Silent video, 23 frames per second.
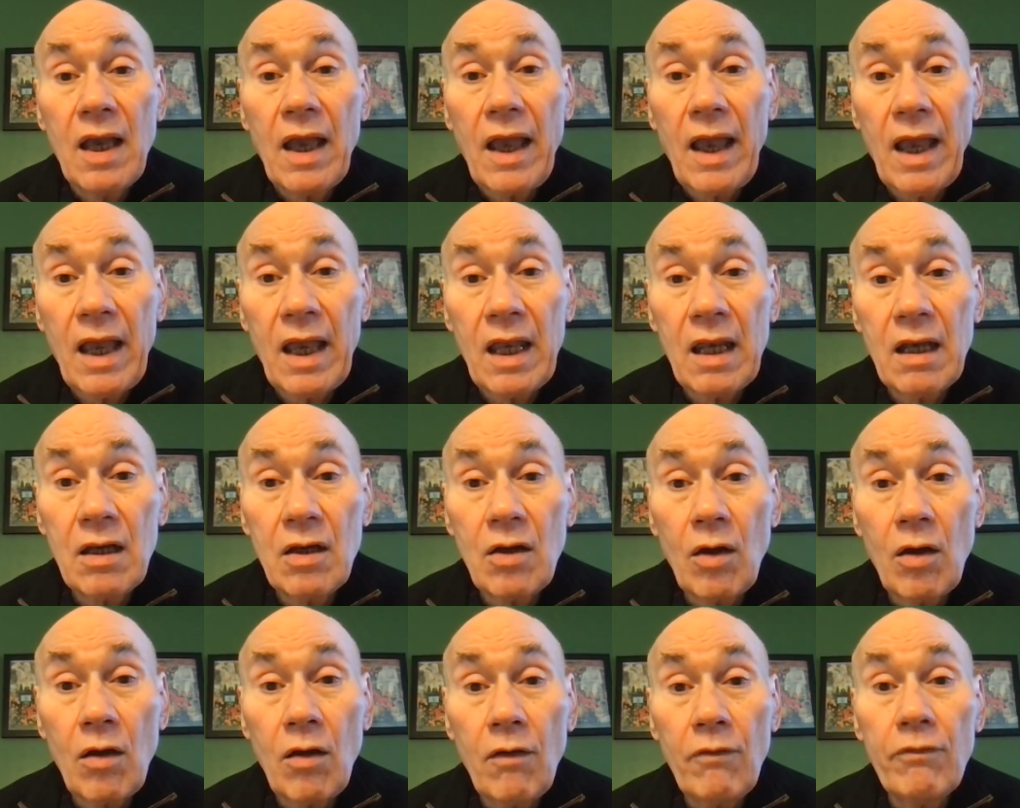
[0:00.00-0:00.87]
and
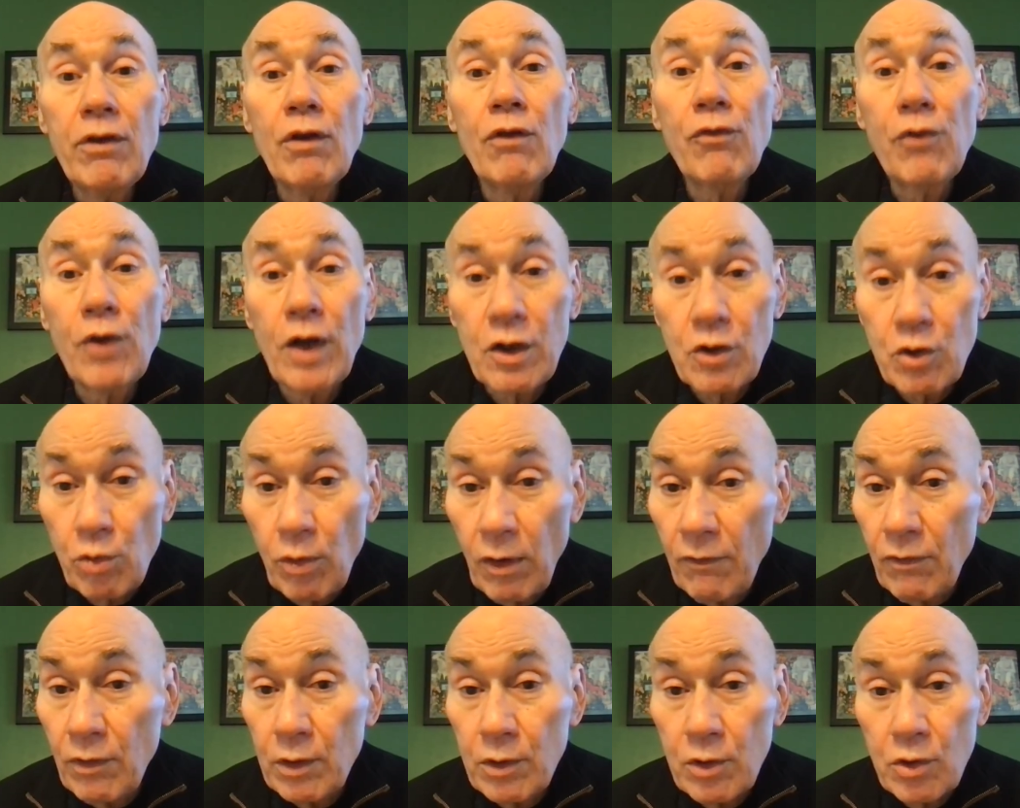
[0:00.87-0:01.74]
of the French
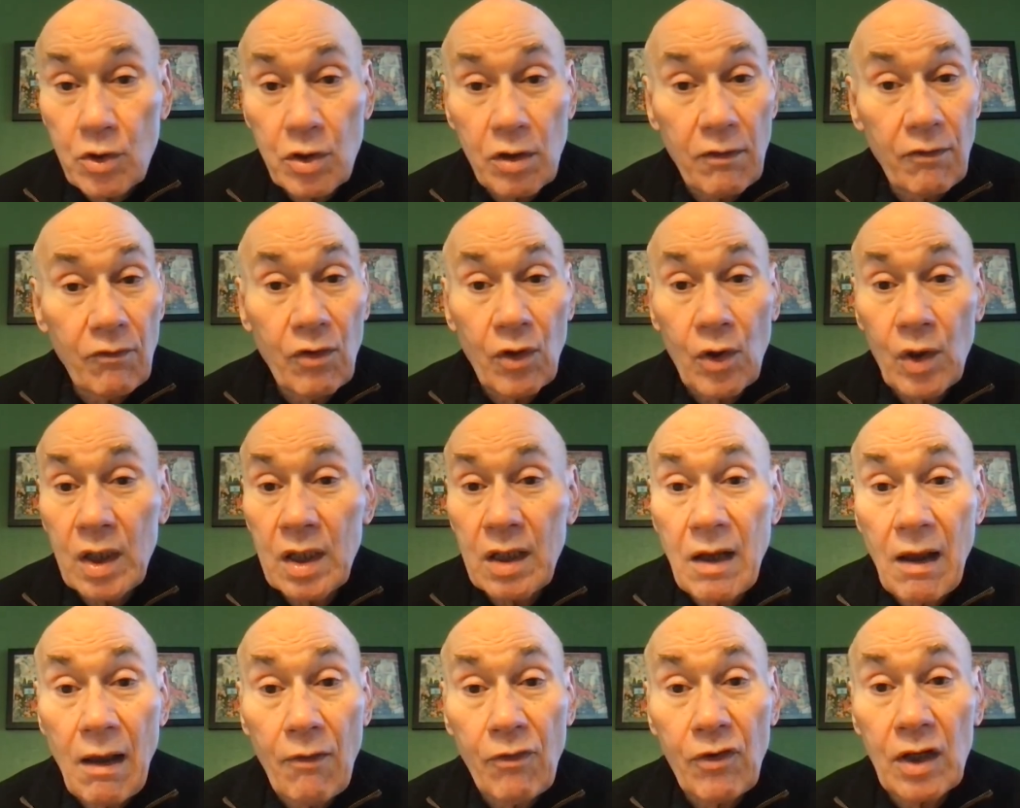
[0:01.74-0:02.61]
Revolution, very
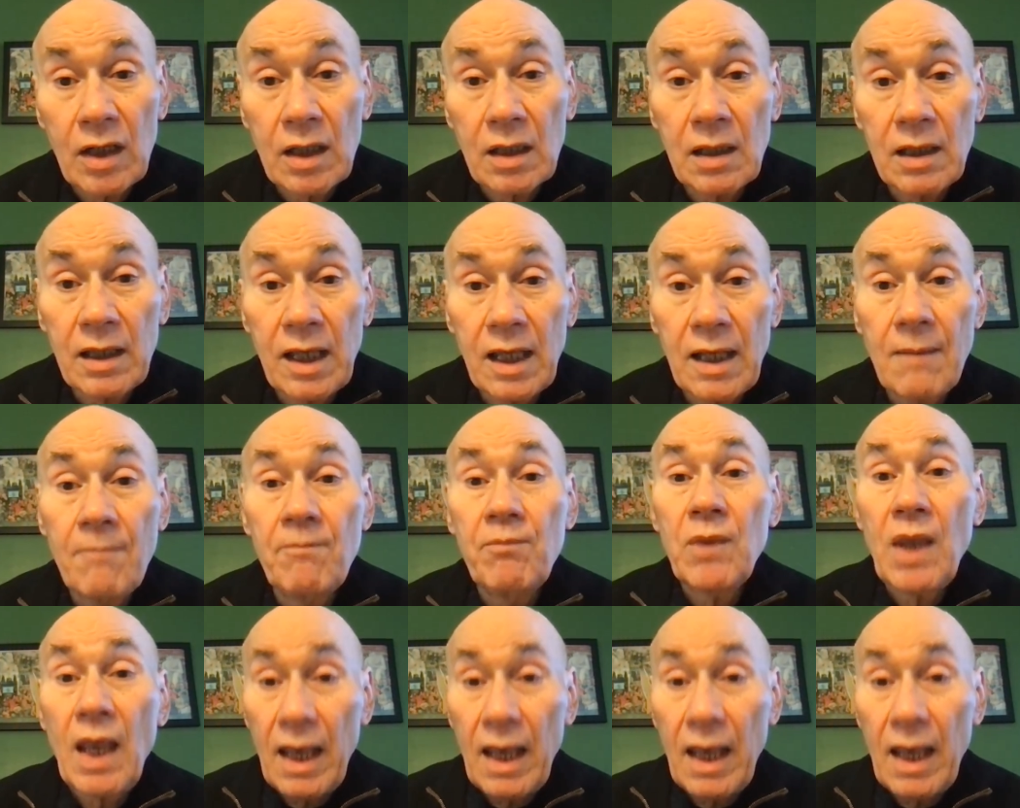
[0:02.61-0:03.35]
definitely,